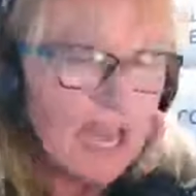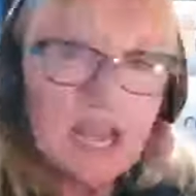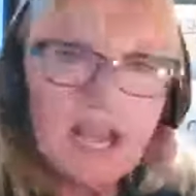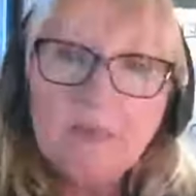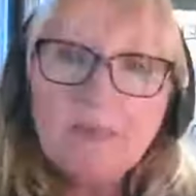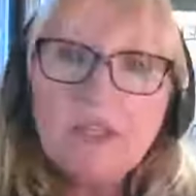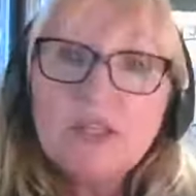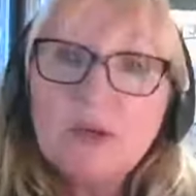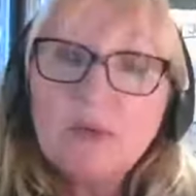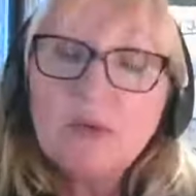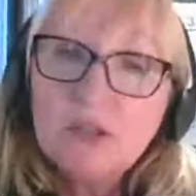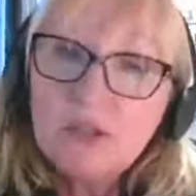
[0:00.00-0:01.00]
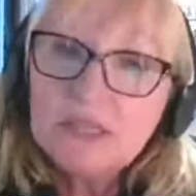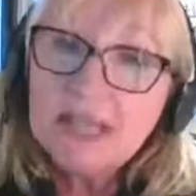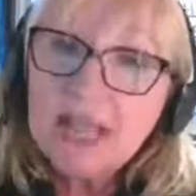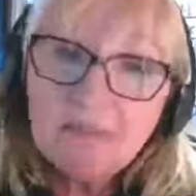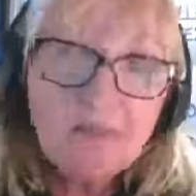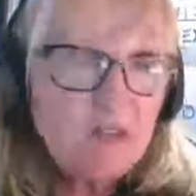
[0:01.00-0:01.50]
Um, so we'll do the
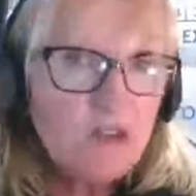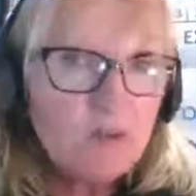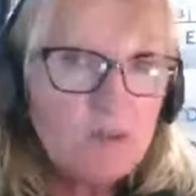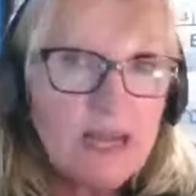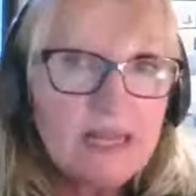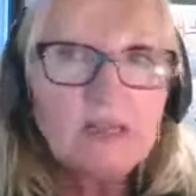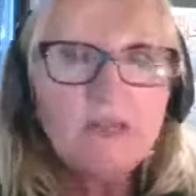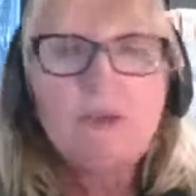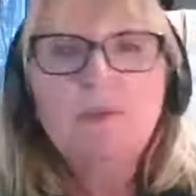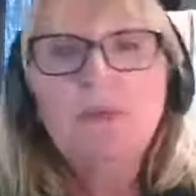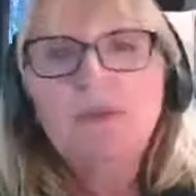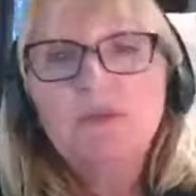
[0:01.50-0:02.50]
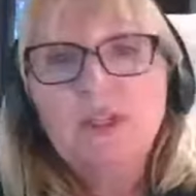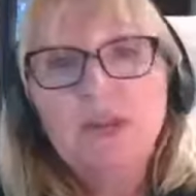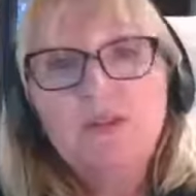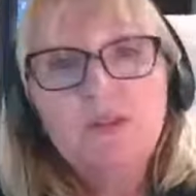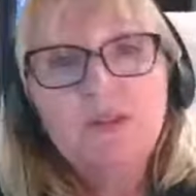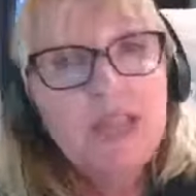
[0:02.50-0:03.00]
same format. We will
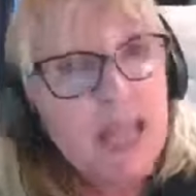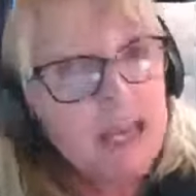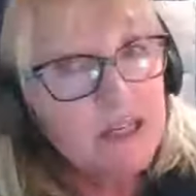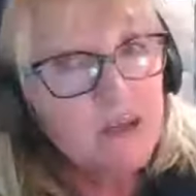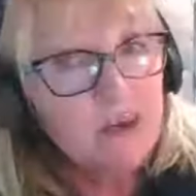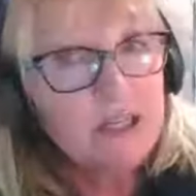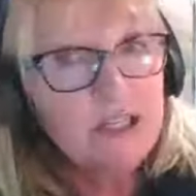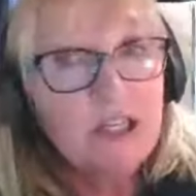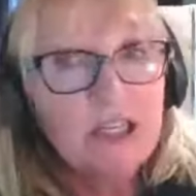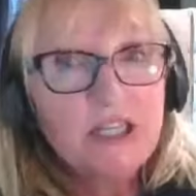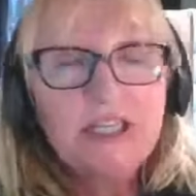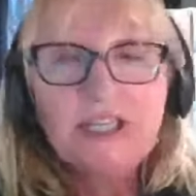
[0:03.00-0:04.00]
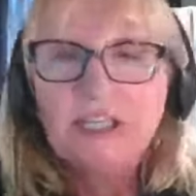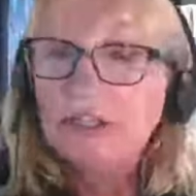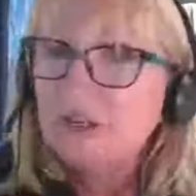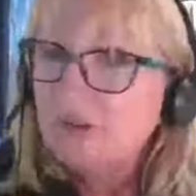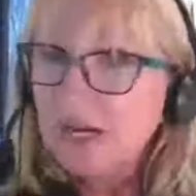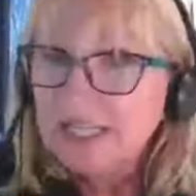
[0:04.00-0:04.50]
go through the eight questions. You
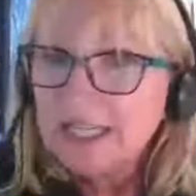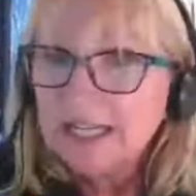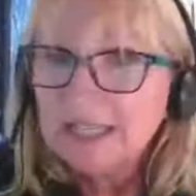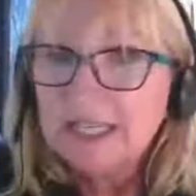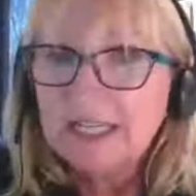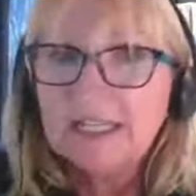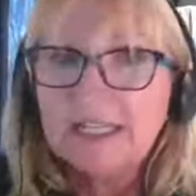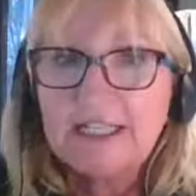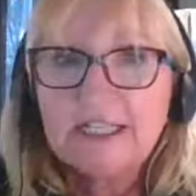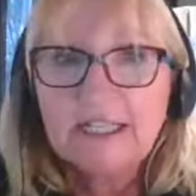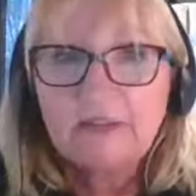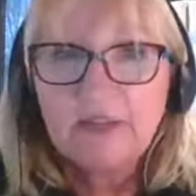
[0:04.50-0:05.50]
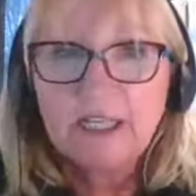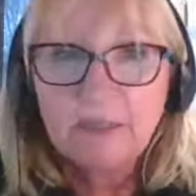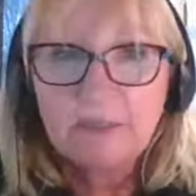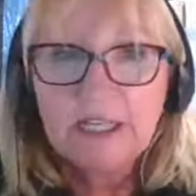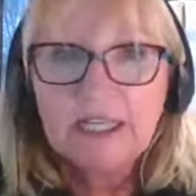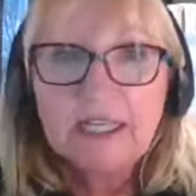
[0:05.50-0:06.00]
can write down the answers, give a little
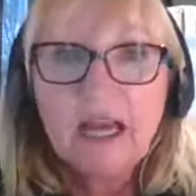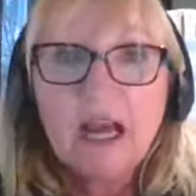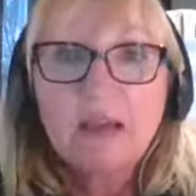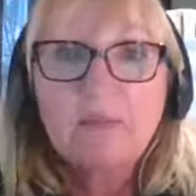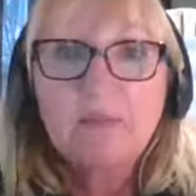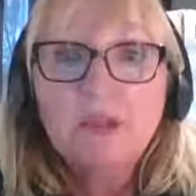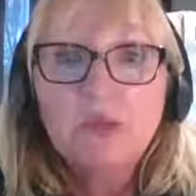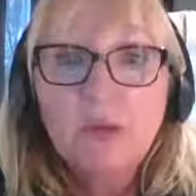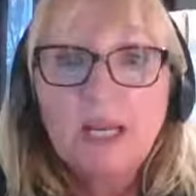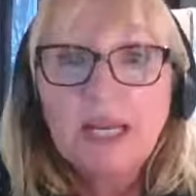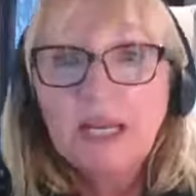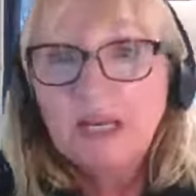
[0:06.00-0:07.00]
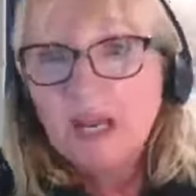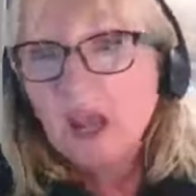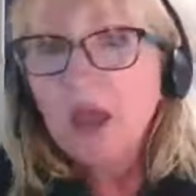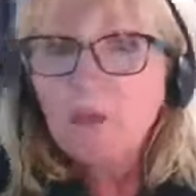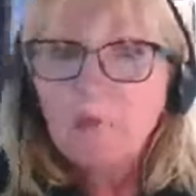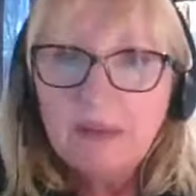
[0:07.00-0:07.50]
bit of time in between,
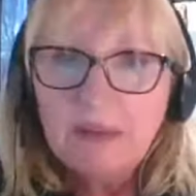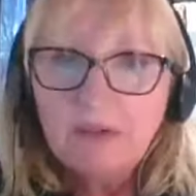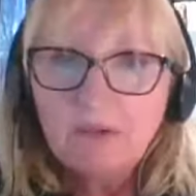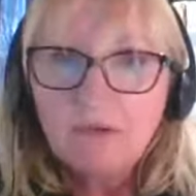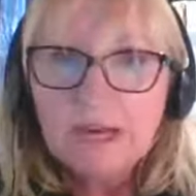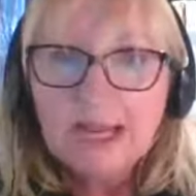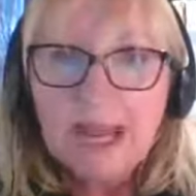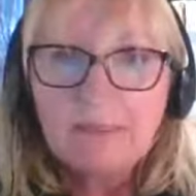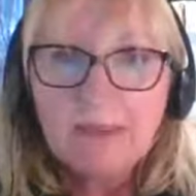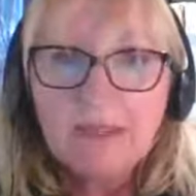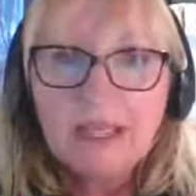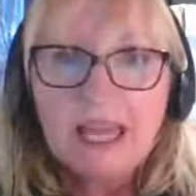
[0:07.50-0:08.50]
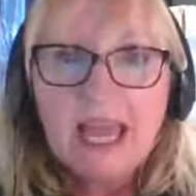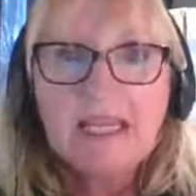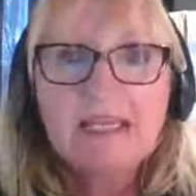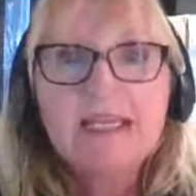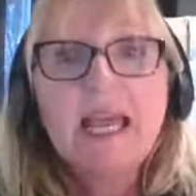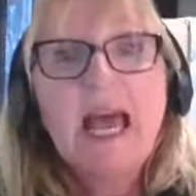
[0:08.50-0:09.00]
bit of a recap at the
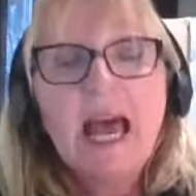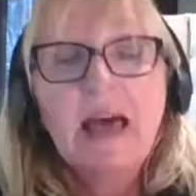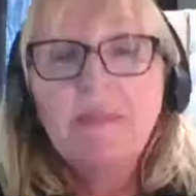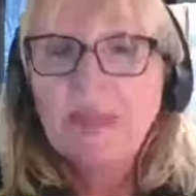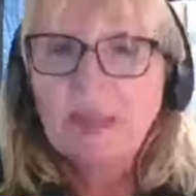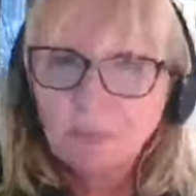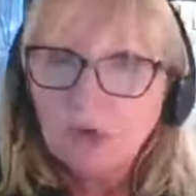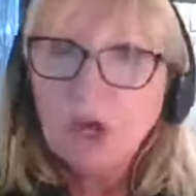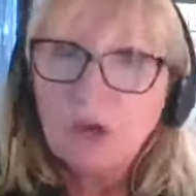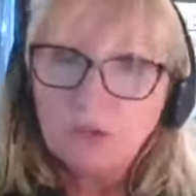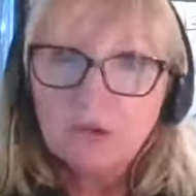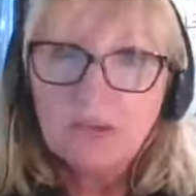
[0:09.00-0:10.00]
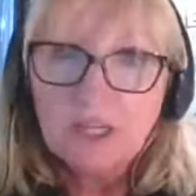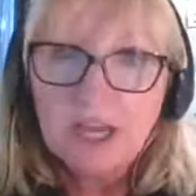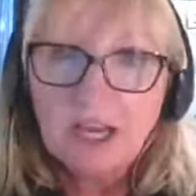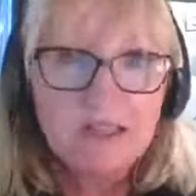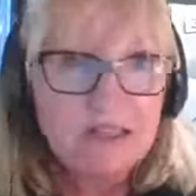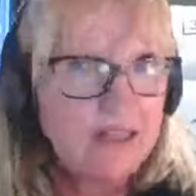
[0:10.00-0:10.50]
end, and then we'll go through the
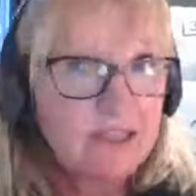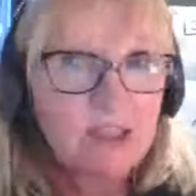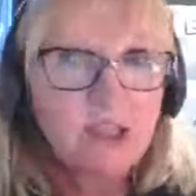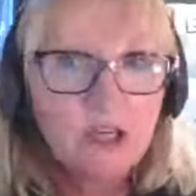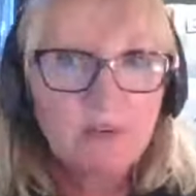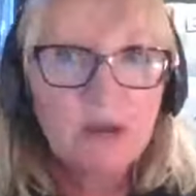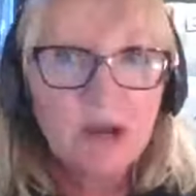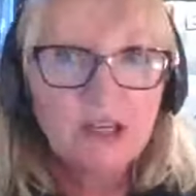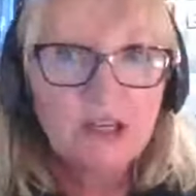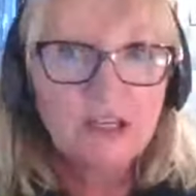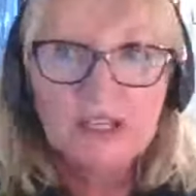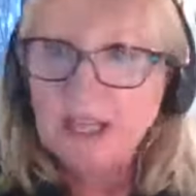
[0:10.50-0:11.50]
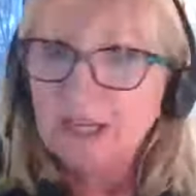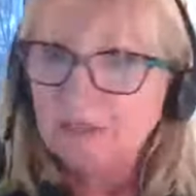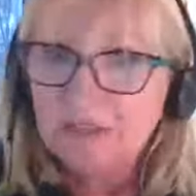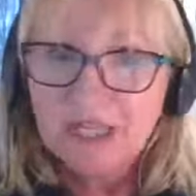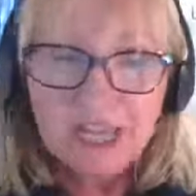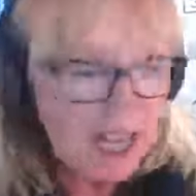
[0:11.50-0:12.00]
answers and you can mark
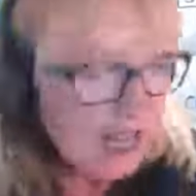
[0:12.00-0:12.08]
yourselves.